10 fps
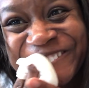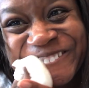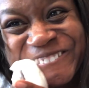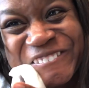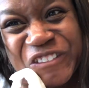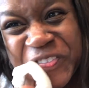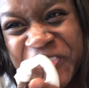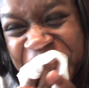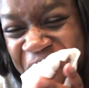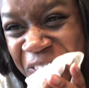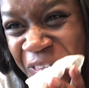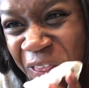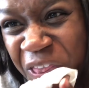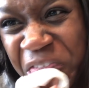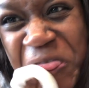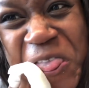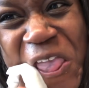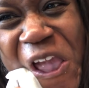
[no speech]